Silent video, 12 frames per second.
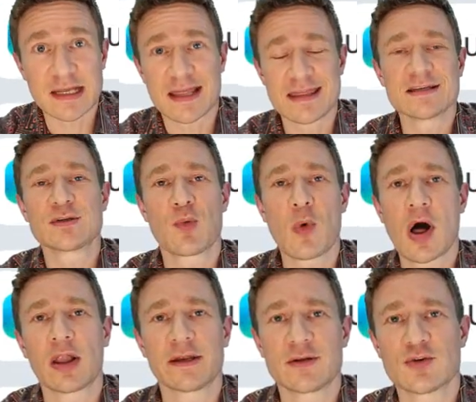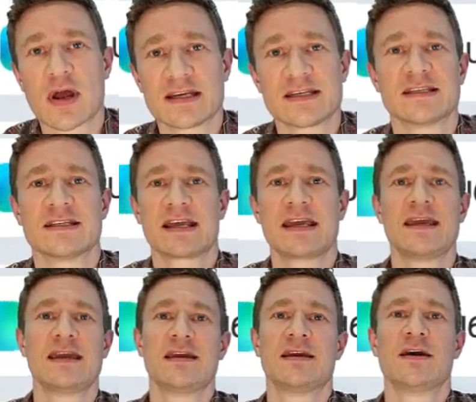Like this wallet address is the
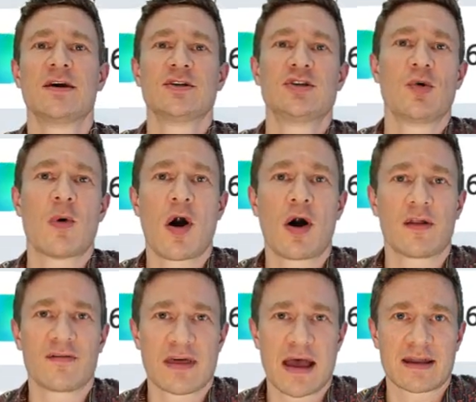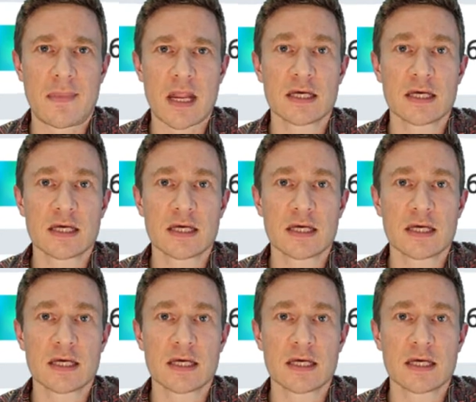key to all of that.